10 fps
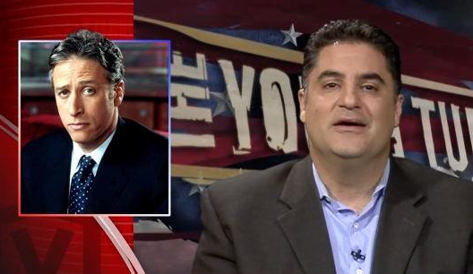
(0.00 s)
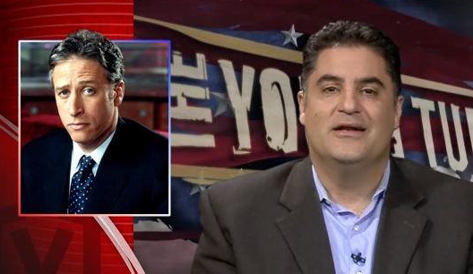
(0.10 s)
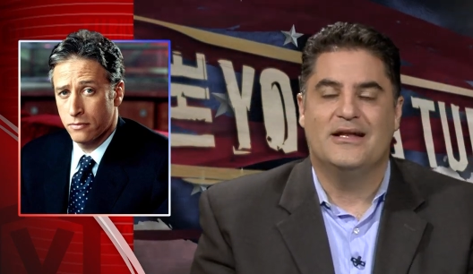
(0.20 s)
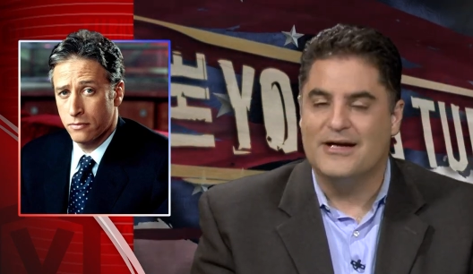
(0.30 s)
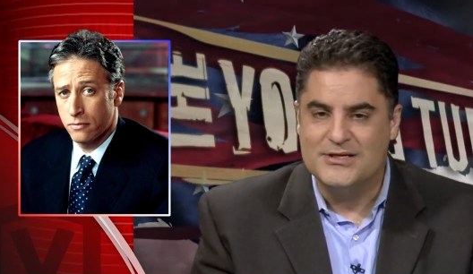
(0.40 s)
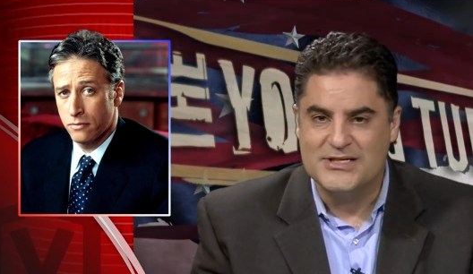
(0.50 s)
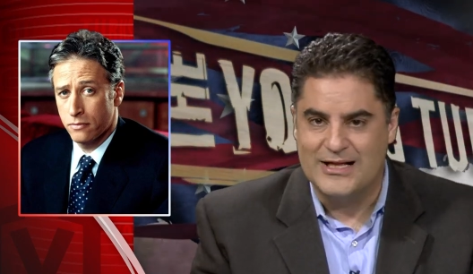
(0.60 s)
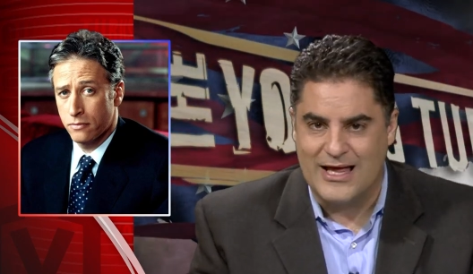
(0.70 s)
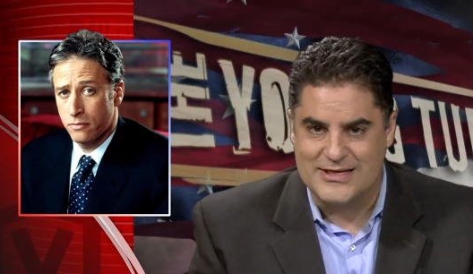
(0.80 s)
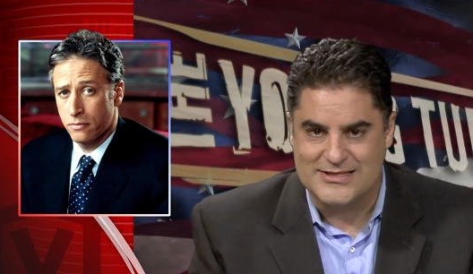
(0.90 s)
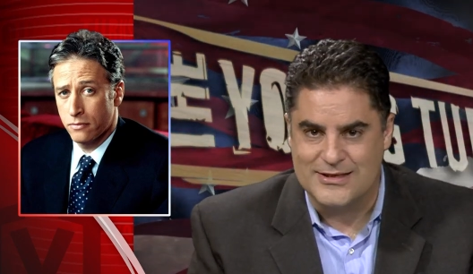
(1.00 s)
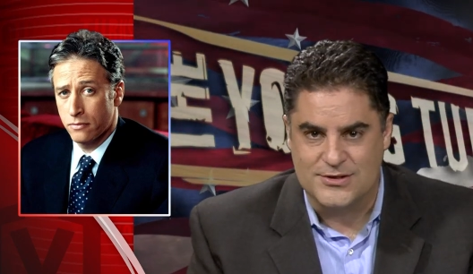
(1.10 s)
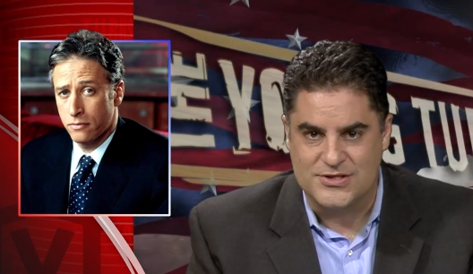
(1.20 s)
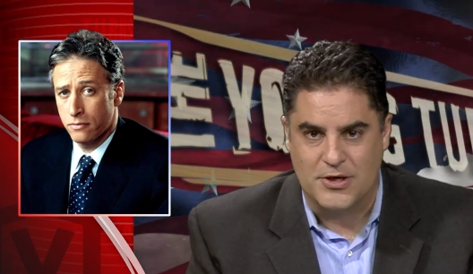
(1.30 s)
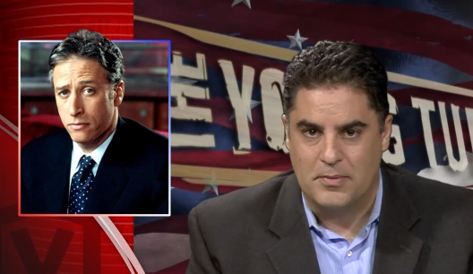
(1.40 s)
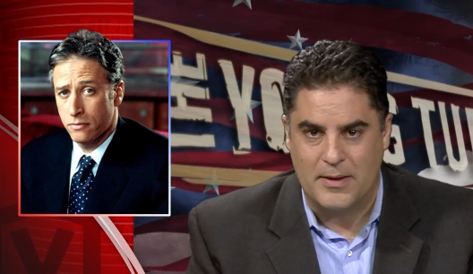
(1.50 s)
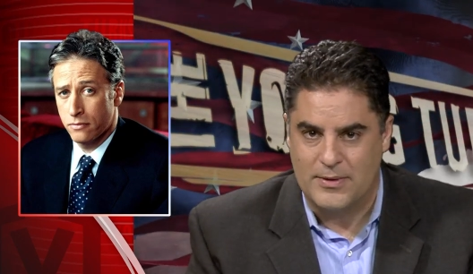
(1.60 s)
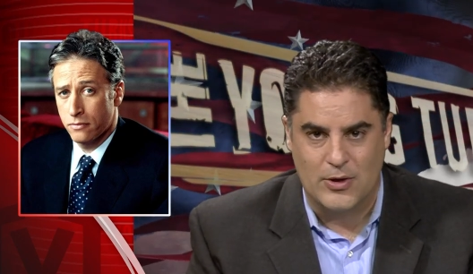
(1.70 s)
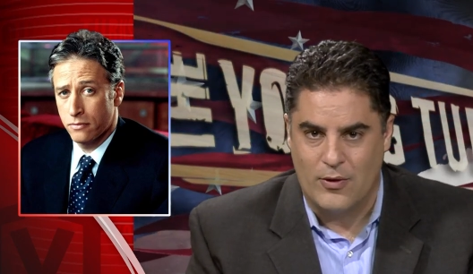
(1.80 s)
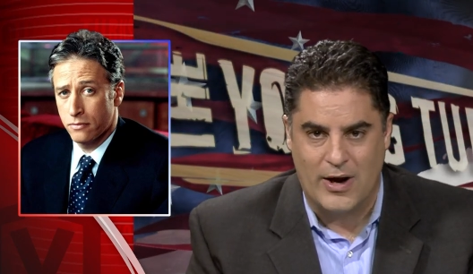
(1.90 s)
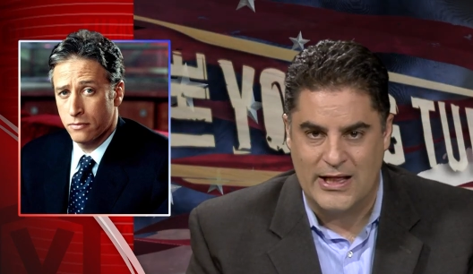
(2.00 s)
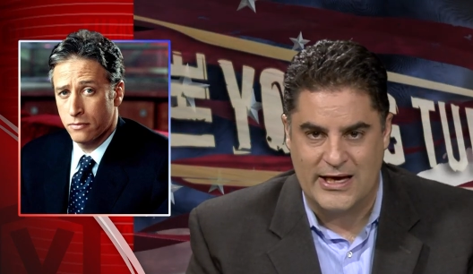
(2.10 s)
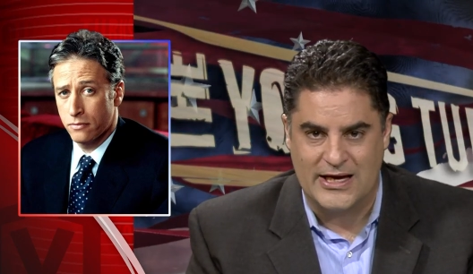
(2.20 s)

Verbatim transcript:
Speaker 1: there isn't a lot of zingers here by Bill O'Reilly.